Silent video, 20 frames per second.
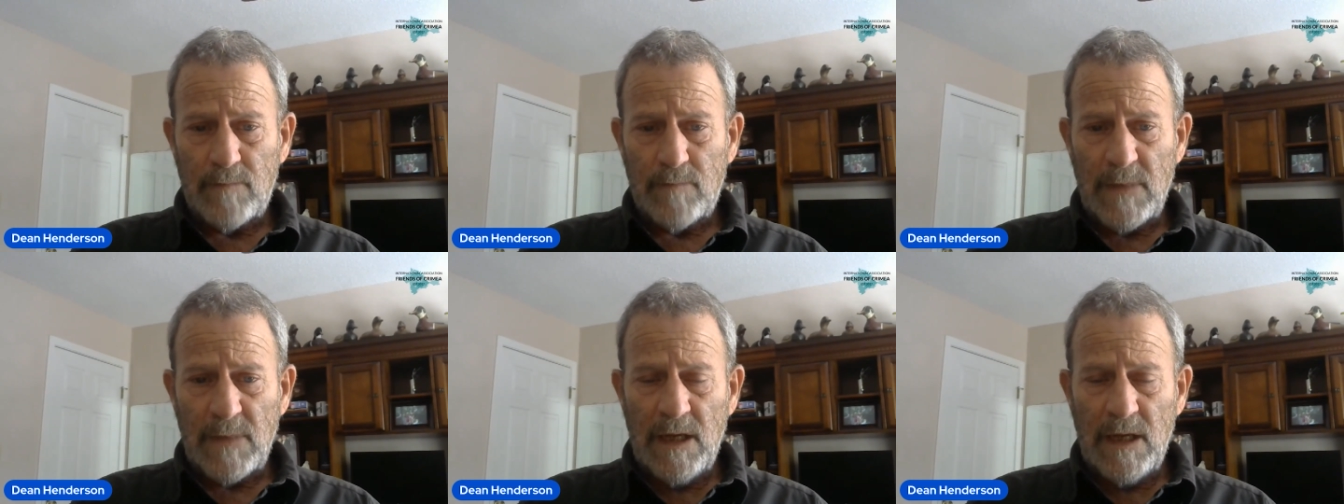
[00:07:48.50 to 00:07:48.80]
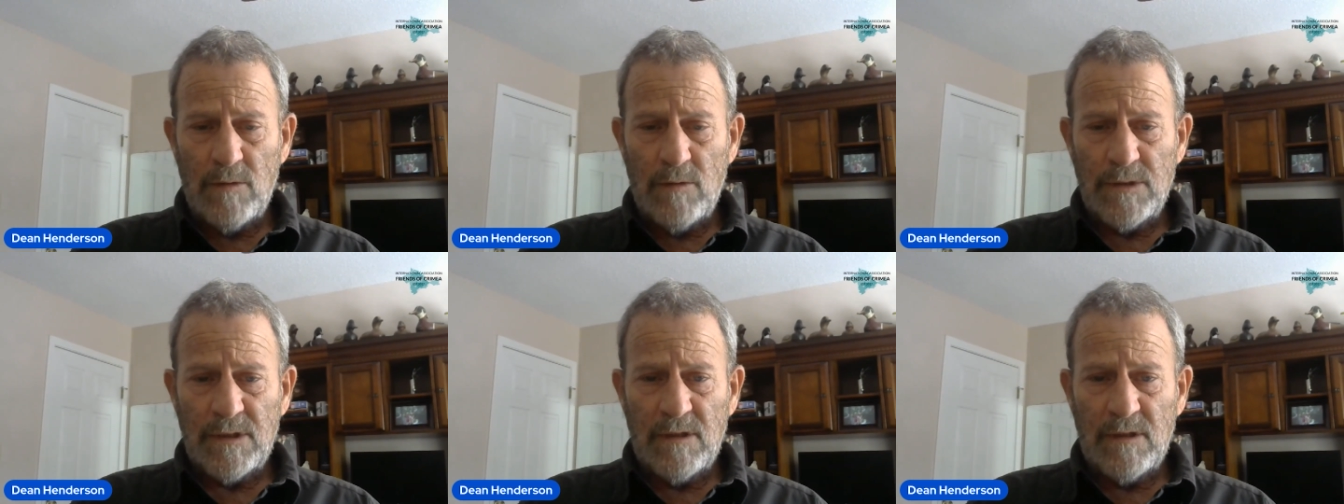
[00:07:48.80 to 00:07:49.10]
And
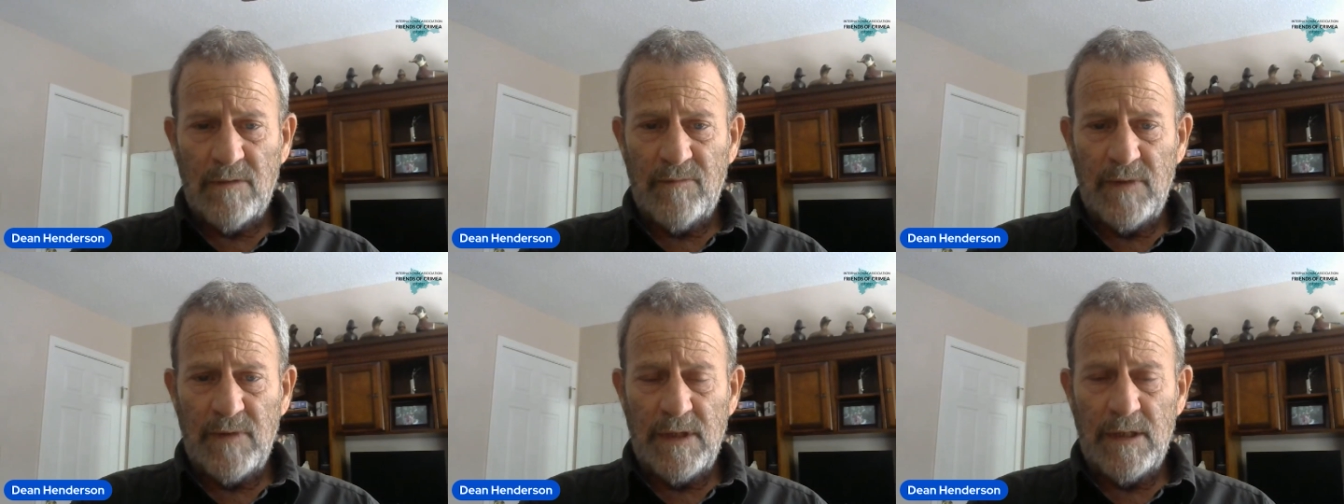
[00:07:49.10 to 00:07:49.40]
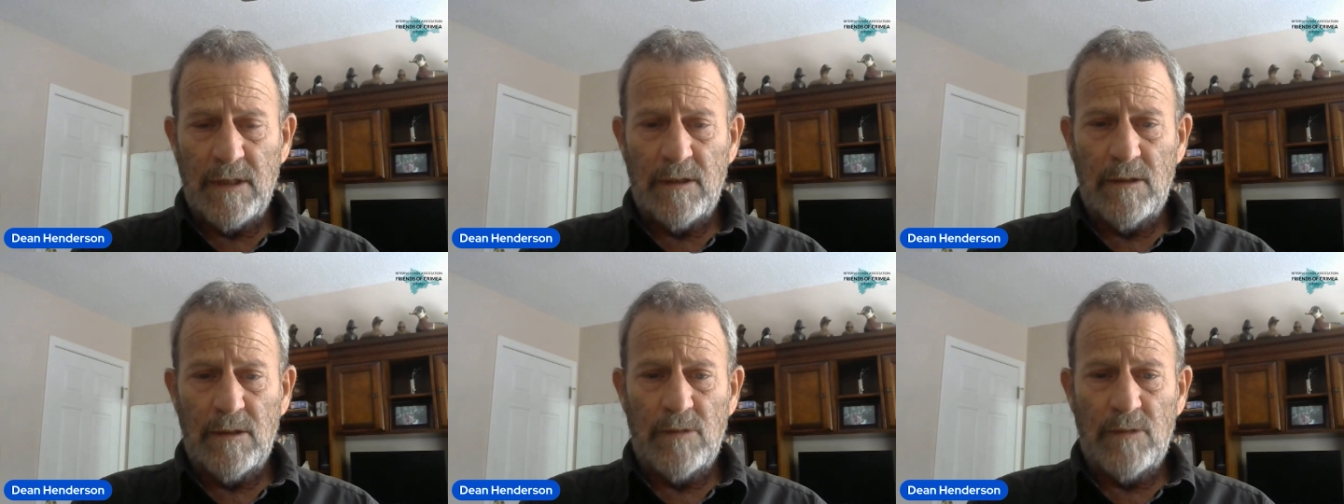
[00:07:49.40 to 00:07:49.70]
it was
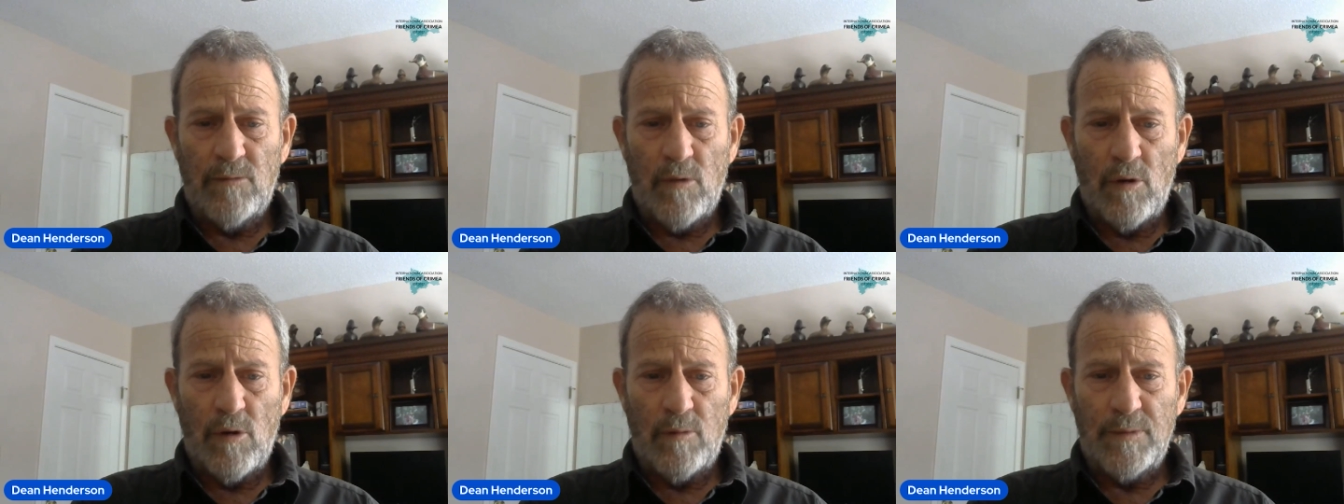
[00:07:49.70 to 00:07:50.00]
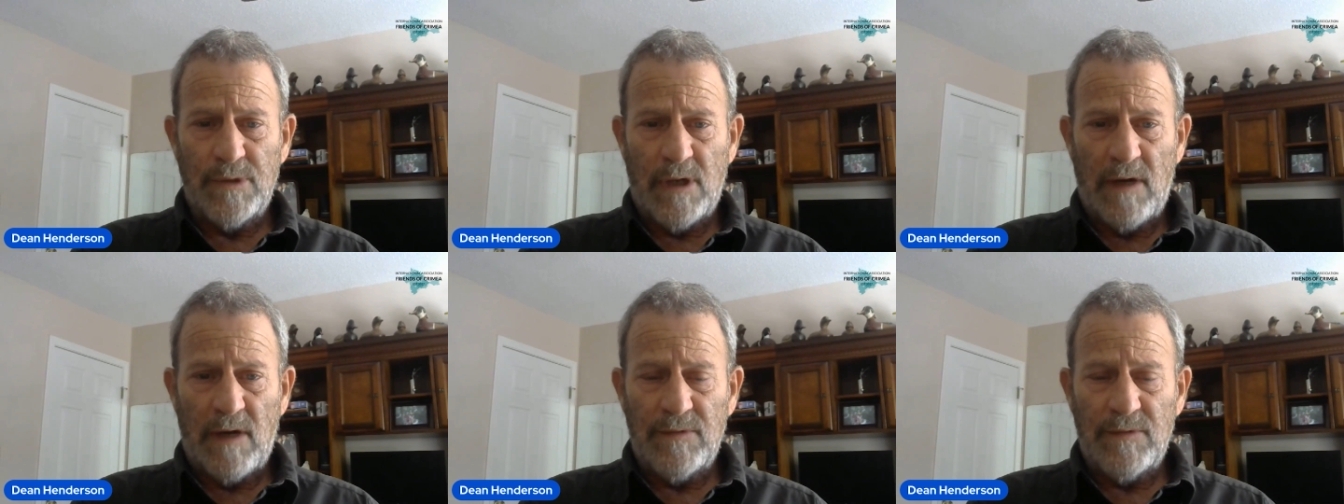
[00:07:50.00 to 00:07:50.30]
conveniently
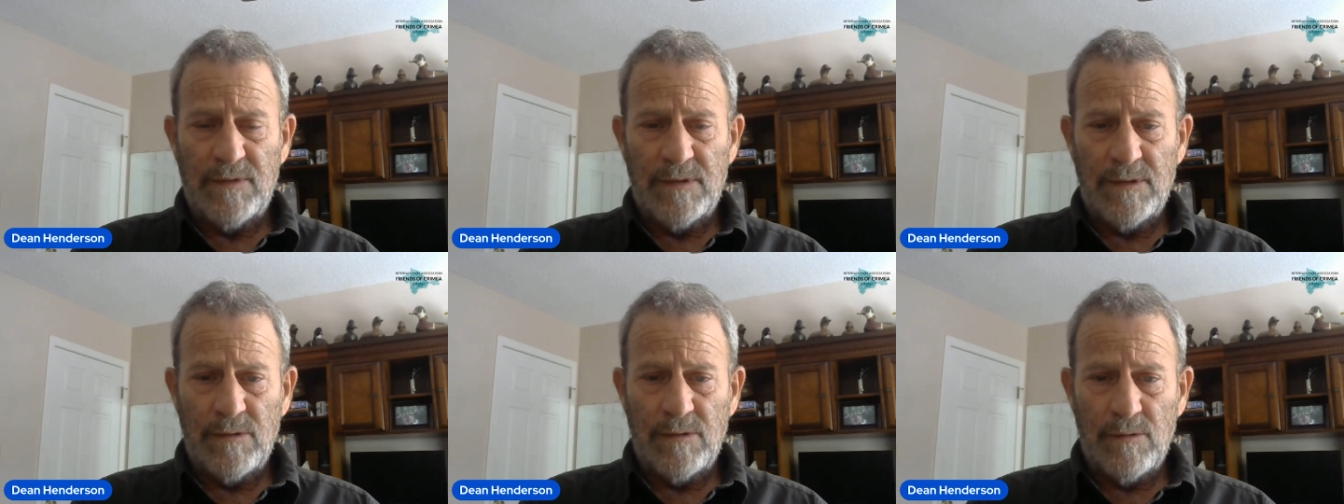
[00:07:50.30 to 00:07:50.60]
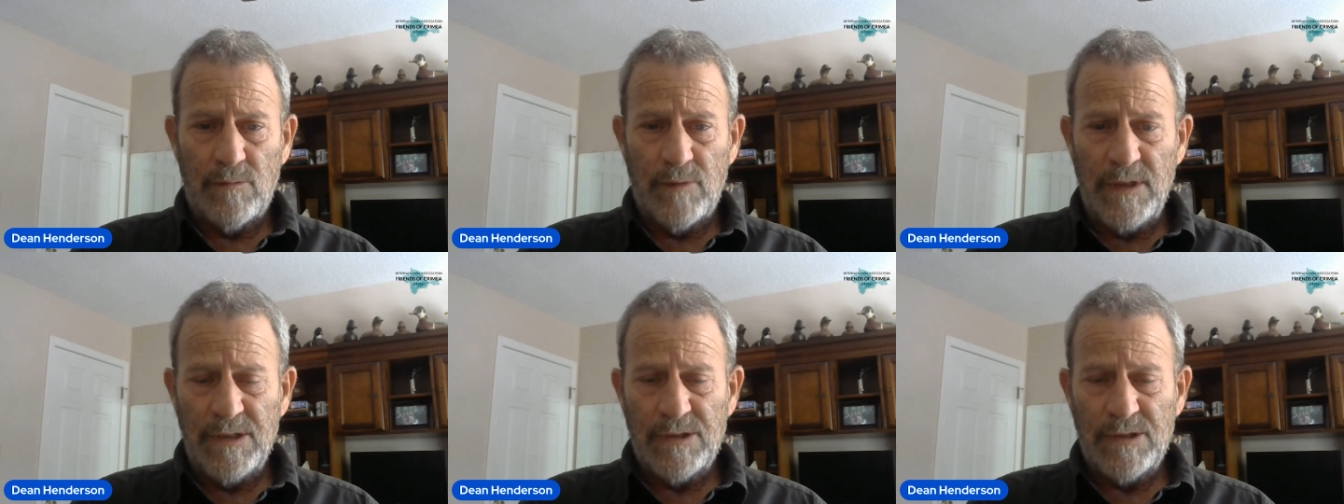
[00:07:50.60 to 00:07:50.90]
roped off to
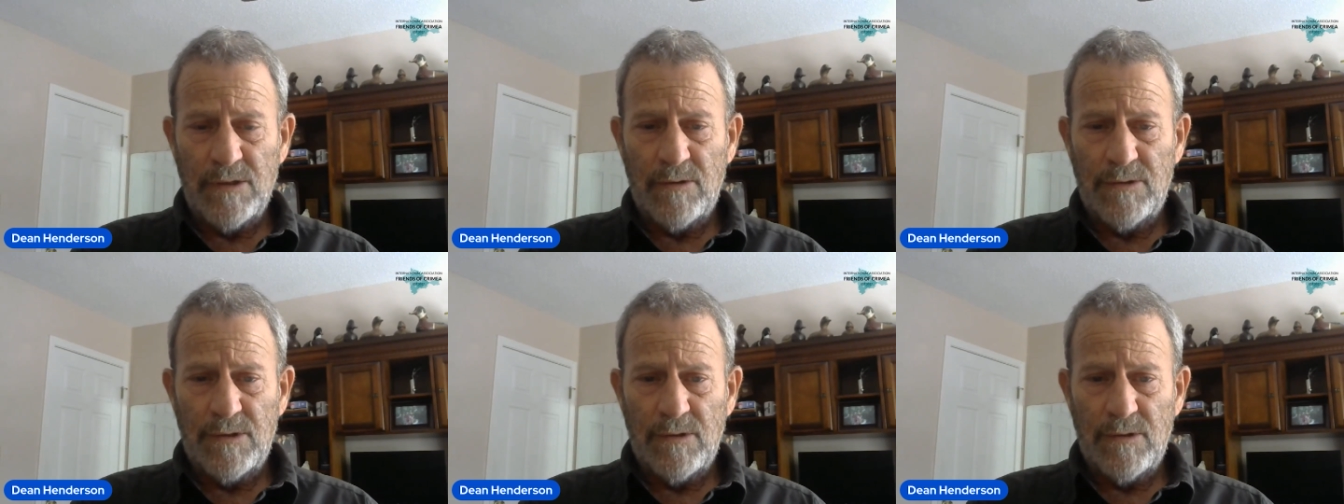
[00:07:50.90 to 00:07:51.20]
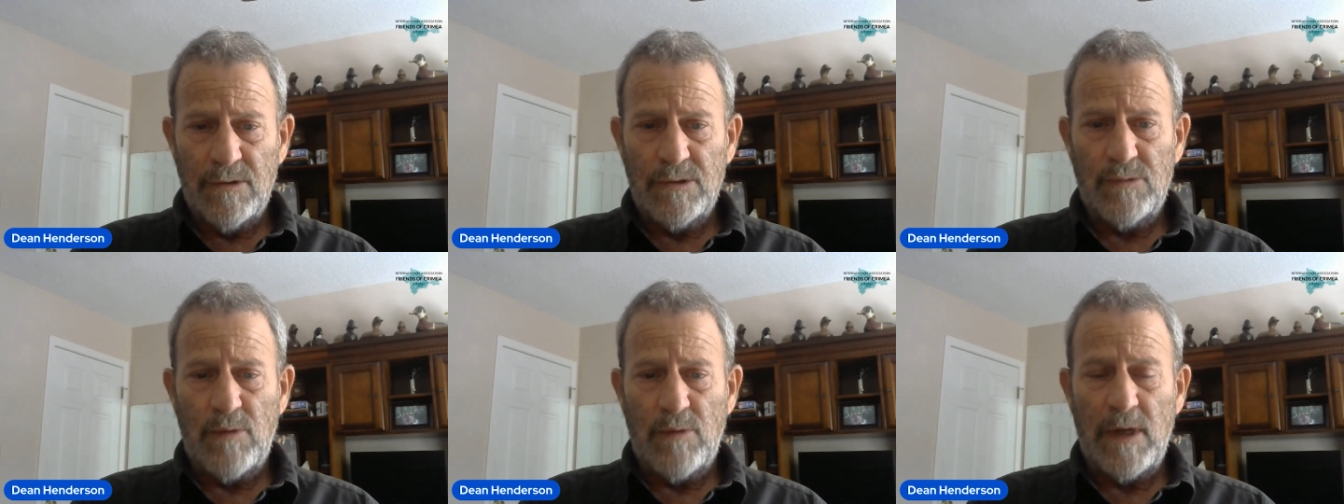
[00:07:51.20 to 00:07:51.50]

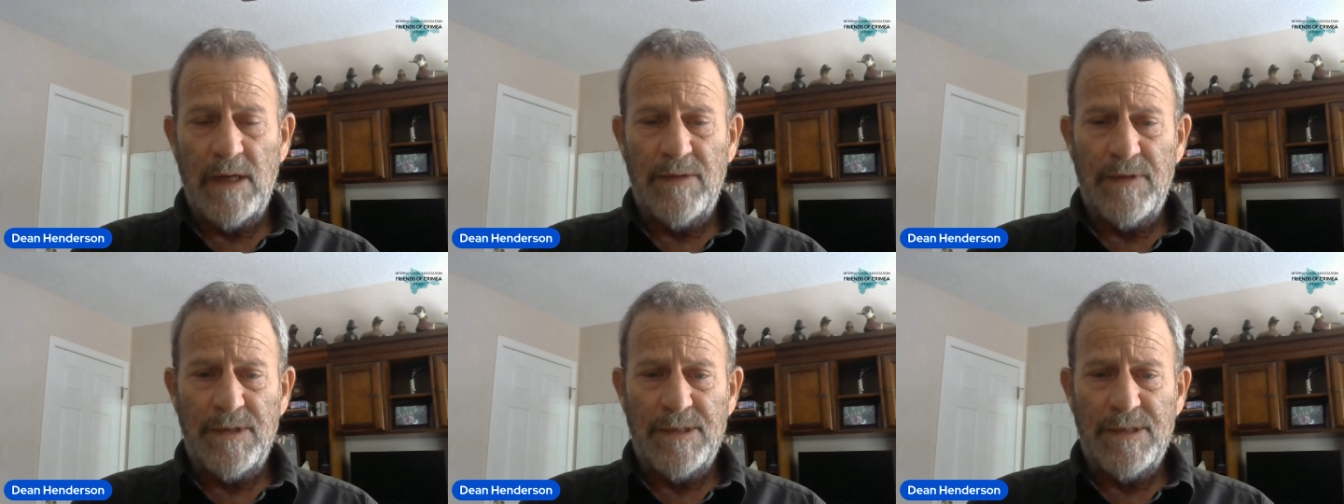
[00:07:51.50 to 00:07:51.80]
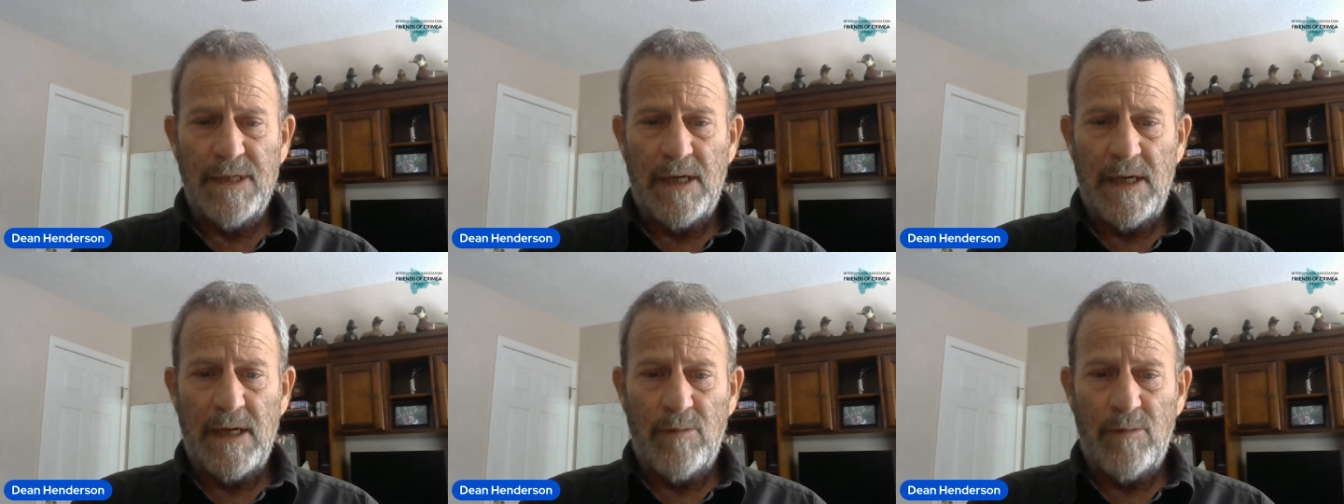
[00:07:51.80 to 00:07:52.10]
researchers right at the
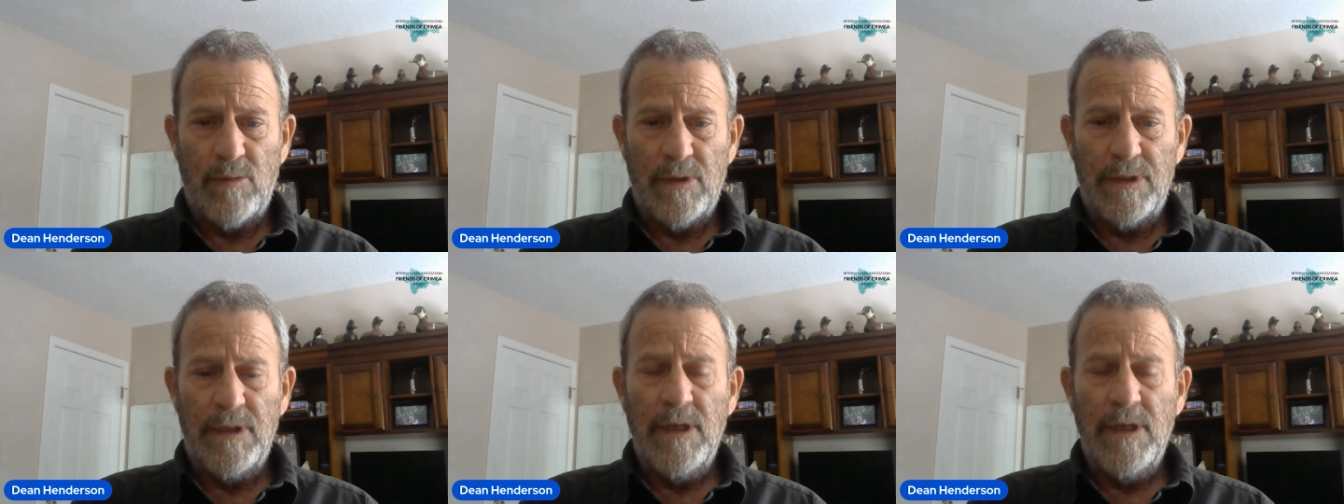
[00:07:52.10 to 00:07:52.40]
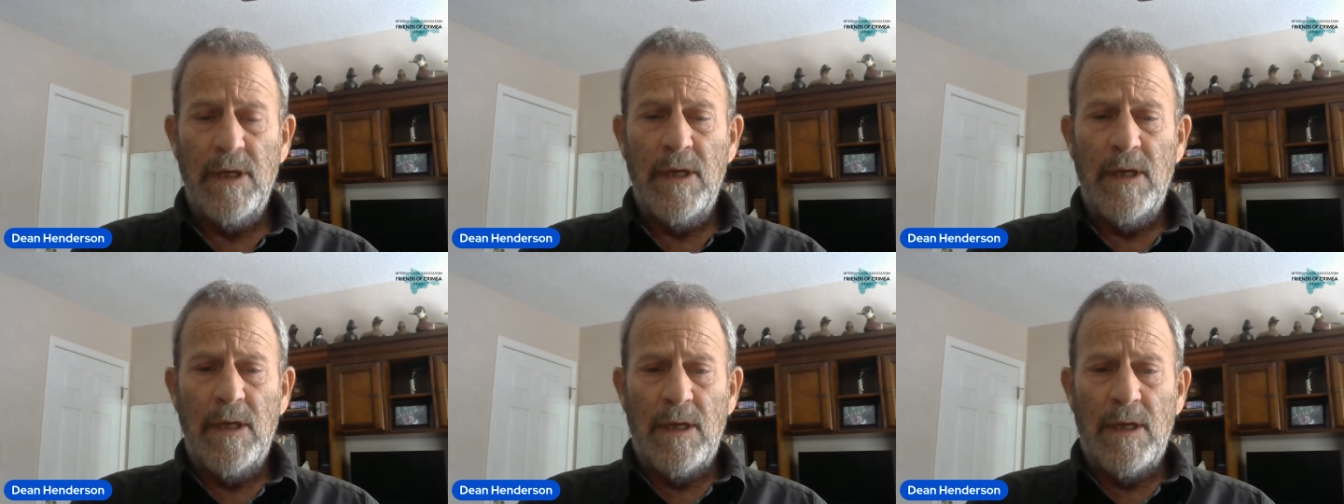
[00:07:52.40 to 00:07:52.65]
time when